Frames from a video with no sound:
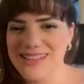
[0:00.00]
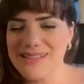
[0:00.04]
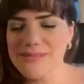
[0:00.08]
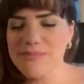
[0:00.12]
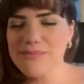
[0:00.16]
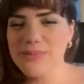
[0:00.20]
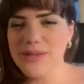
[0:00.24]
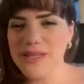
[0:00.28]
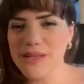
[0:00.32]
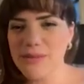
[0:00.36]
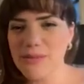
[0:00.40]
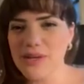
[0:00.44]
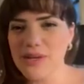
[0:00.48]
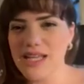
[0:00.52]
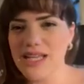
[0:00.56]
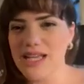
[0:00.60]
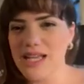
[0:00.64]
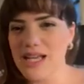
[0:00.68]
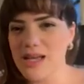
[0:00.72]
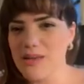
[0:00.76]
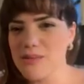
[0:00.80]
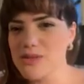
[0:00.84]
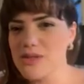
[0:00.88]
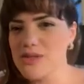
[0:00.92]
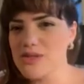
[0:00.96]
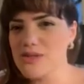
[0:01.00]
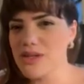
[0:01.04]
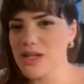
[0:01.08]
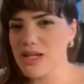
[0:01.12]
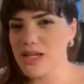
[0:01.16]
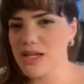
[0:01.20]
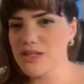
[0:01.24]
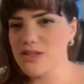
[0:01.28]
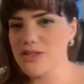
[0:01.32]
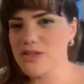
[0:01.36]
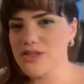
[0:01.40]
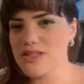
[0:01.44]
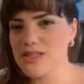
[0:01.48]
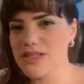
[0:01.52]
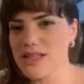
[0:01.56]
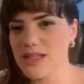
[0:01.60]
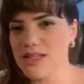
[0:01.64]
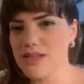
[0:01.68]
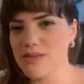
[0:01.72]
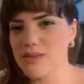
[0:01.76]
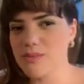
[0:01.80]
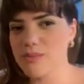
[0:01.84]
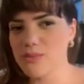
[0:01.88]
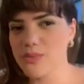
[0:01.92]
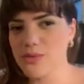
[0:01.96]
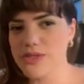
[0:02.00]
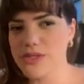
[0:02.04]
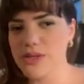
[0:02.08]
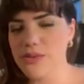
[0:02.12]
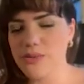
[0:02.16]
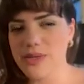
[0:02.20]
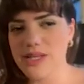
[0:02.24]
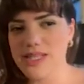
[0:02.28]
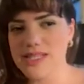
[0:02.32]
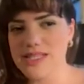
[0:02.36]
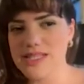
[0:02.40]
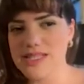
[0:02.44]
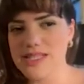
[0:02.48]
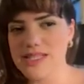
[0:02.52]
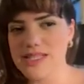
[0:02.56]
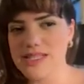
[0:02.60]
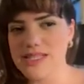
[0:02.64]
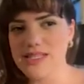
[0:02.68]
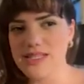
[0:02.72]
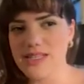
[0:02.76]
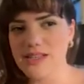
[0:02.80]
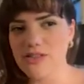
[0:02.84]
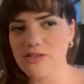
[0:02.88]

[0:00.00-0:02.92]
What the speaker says: But when it comes to countries like Brazil, because there's like,